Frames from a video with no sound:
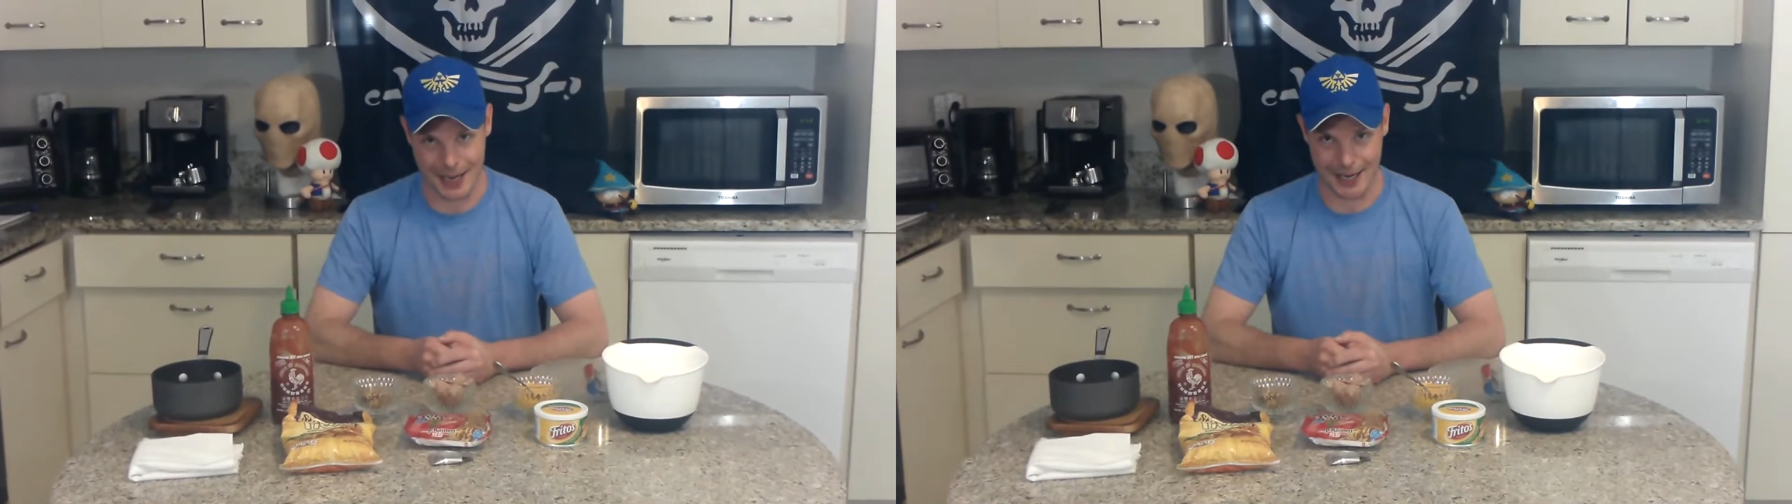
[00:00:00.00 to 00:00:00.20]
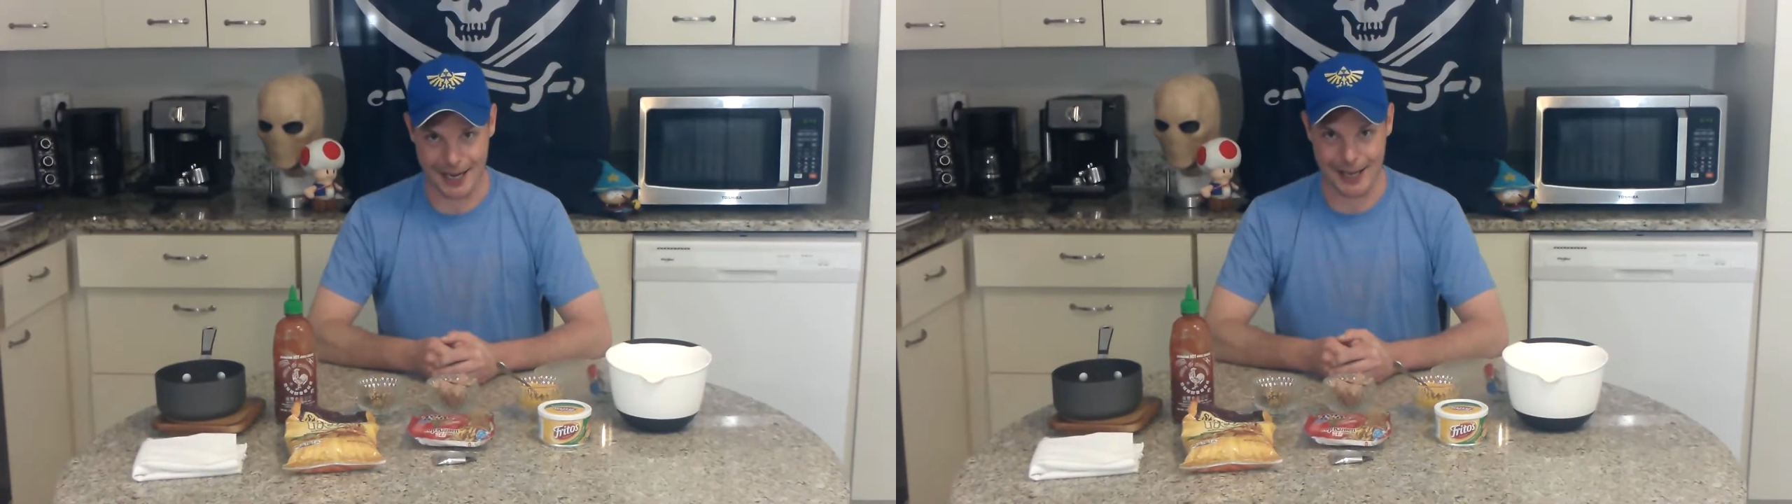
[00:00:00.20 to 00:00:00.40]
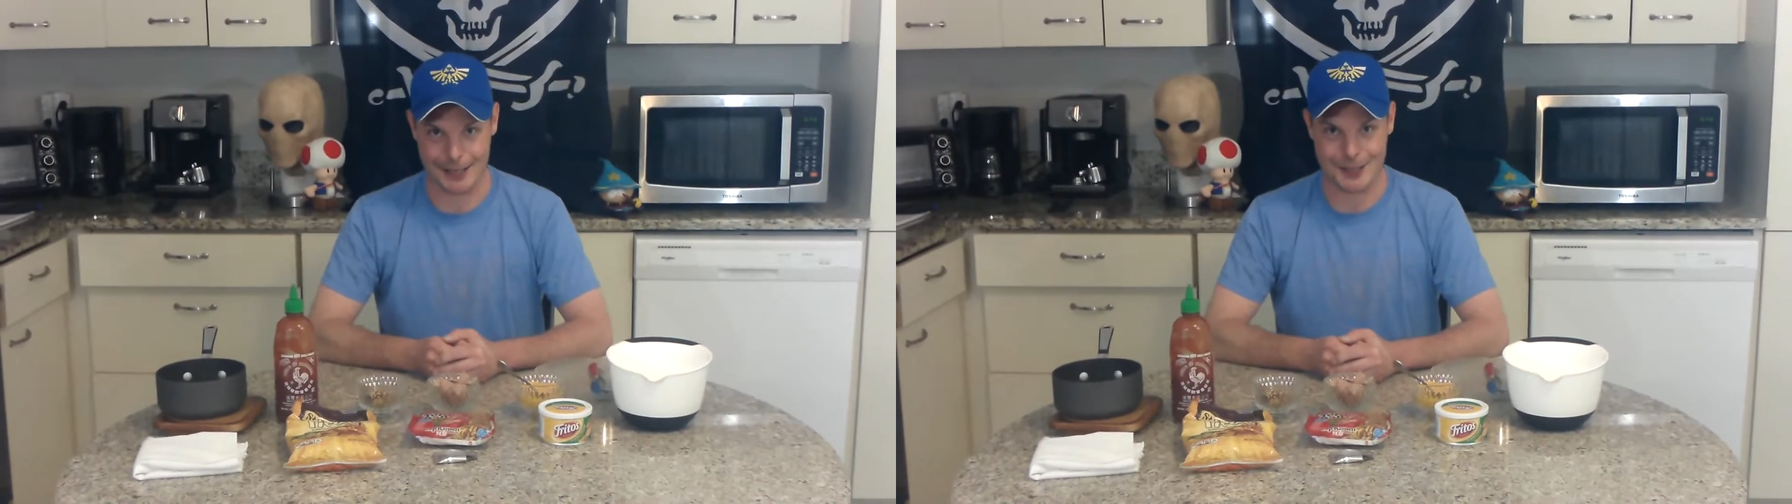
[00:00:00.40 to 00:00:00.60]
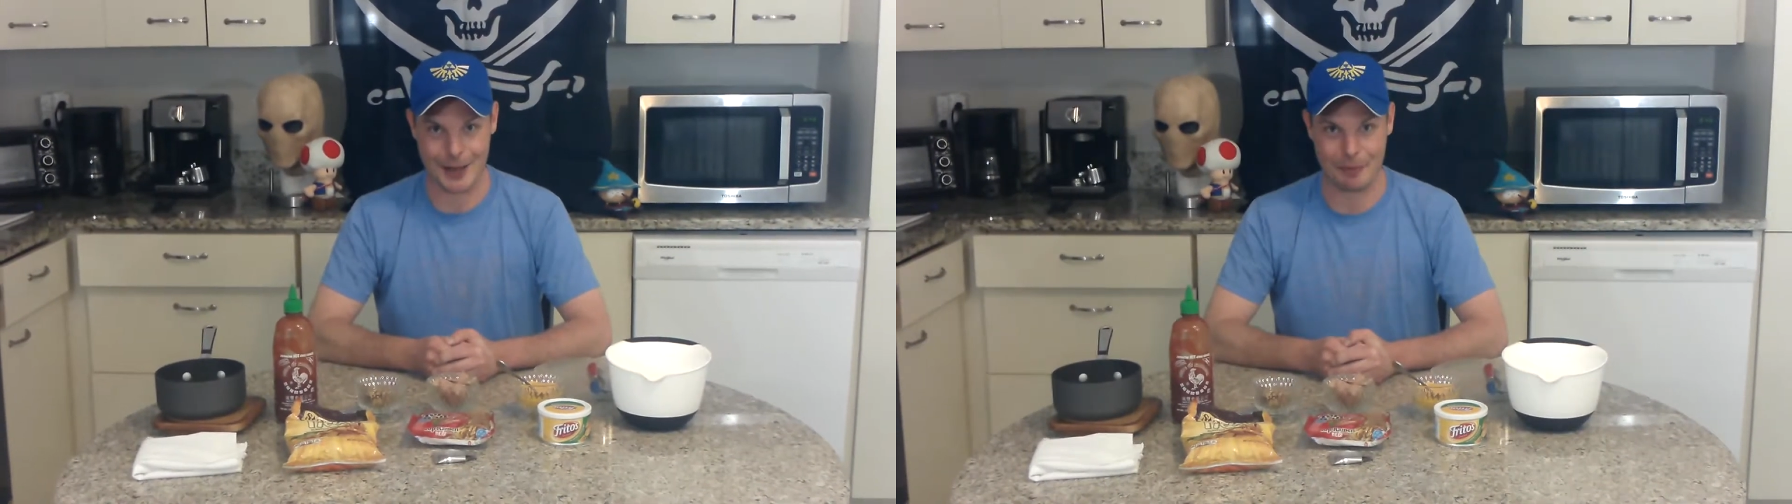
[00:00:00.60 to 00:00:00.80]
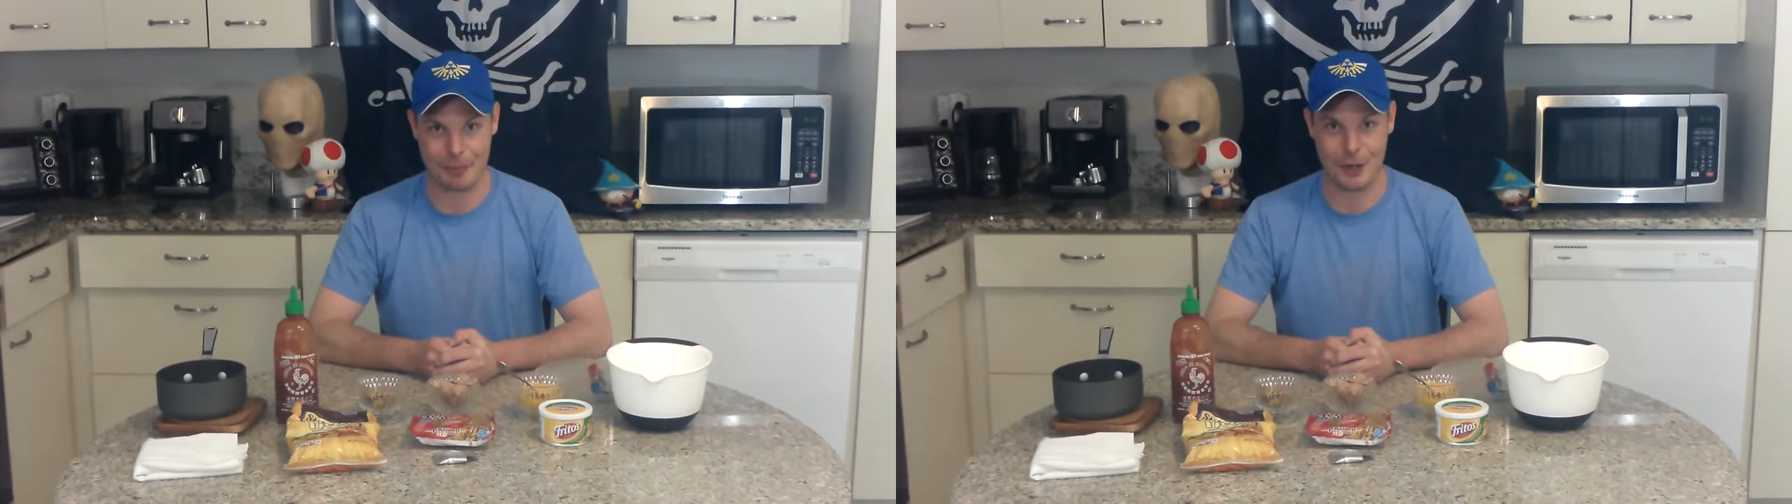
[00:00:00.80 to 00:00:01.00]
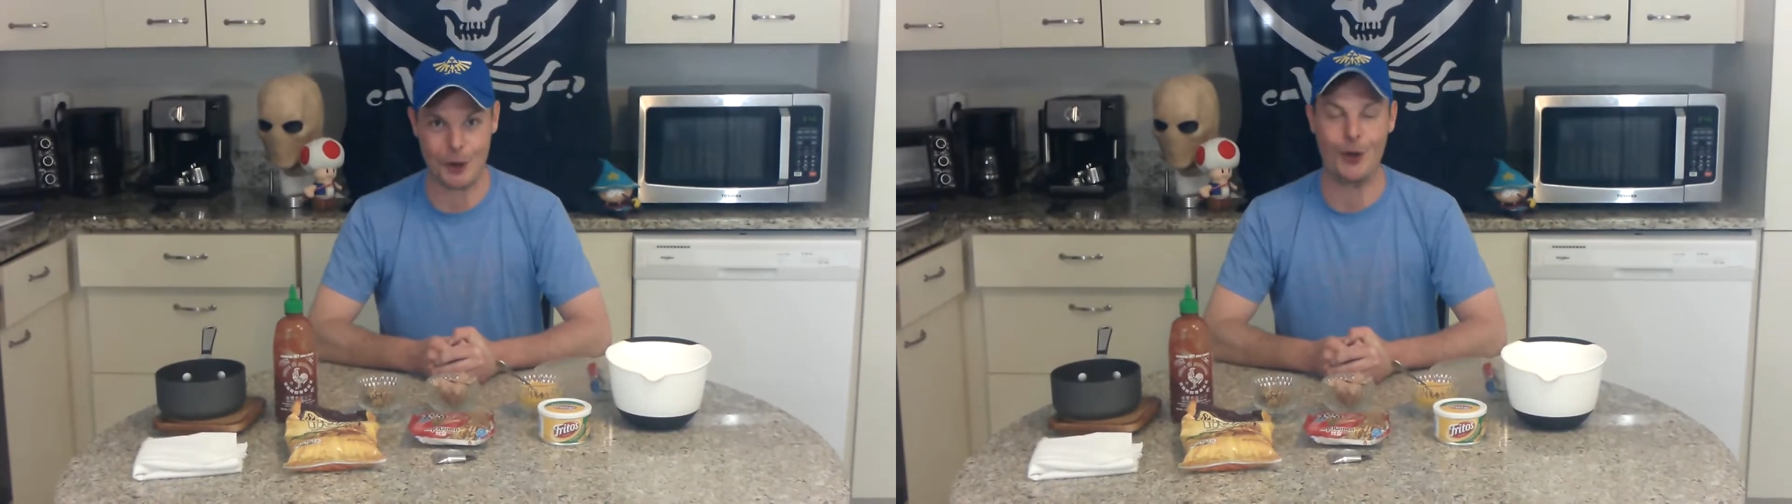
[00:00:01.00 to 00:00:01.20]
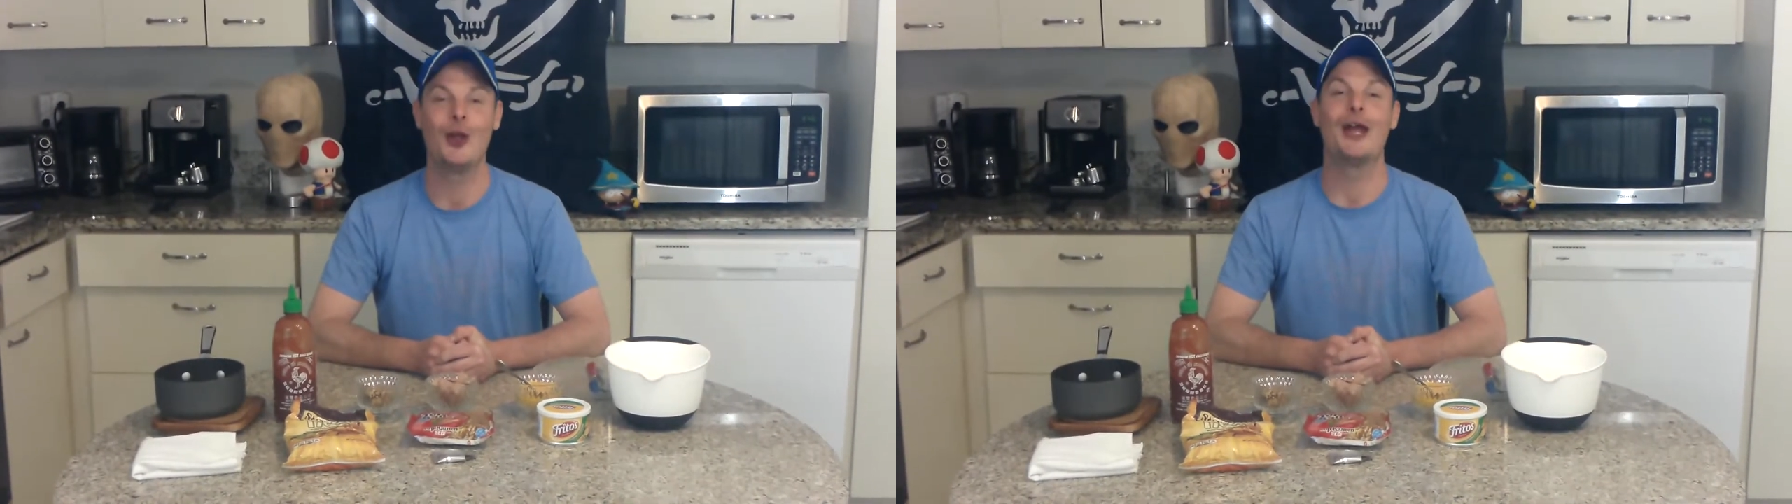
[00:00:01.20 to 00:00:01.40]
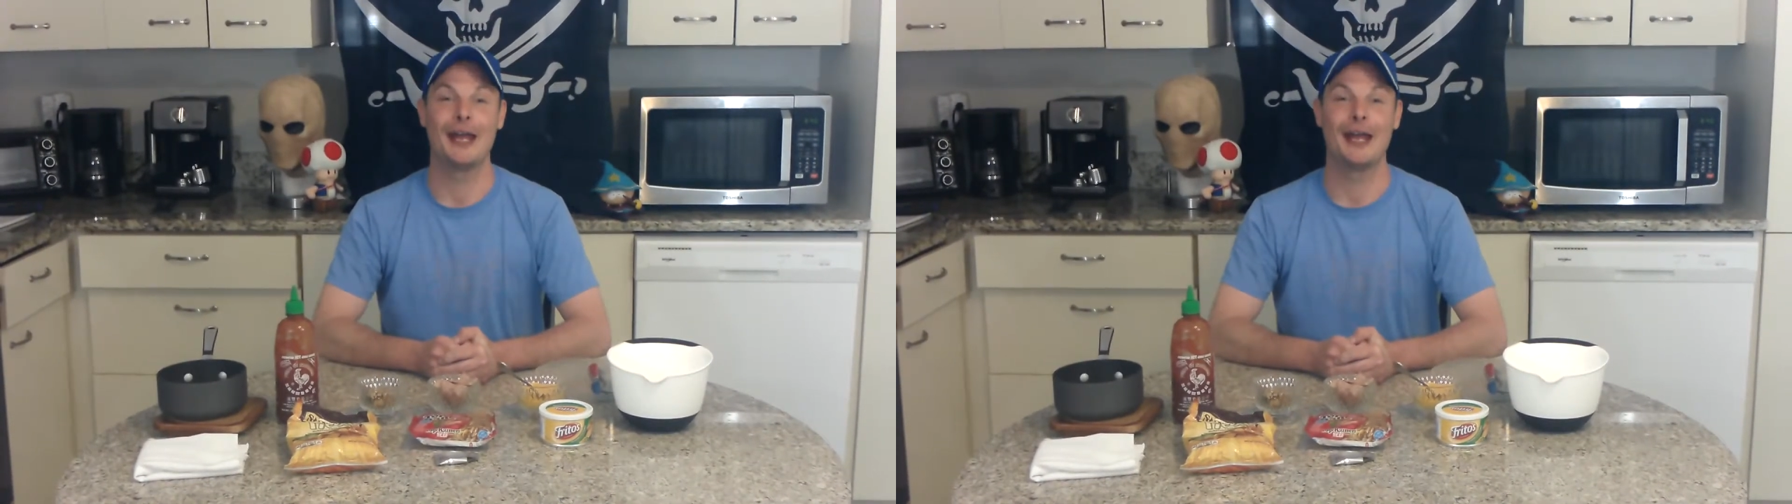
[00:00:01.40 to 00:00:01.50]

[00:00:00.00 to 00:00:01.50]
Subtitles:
aka The Sloppy Pickle,